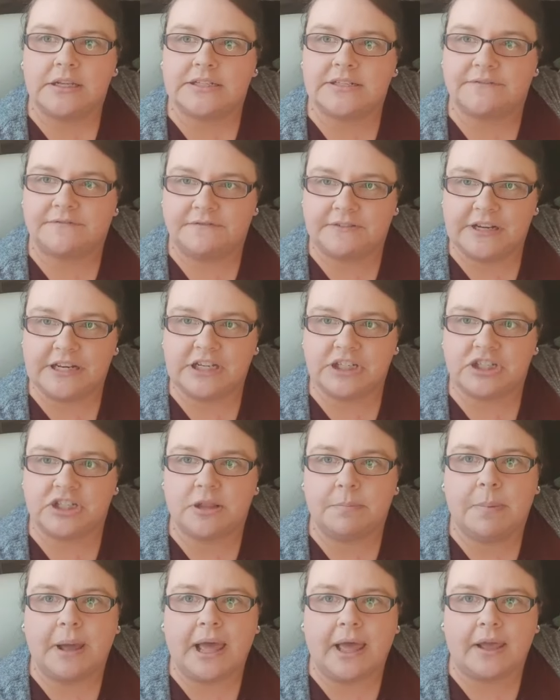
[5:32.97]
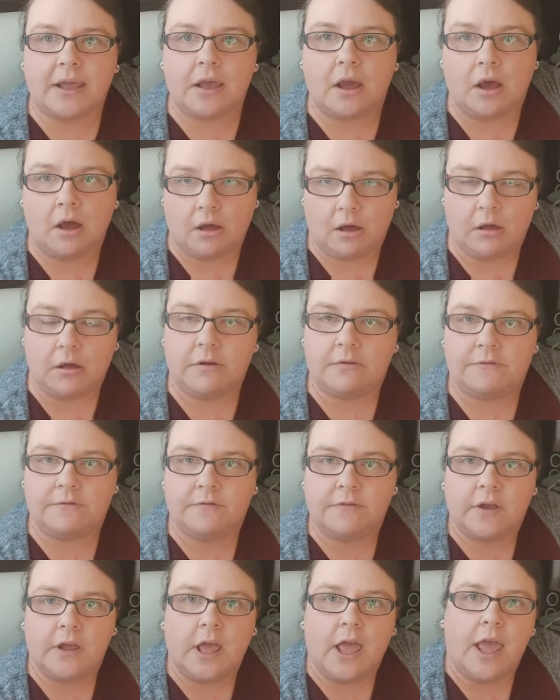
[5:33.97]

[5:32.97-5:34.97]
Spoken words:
to finish the bag off,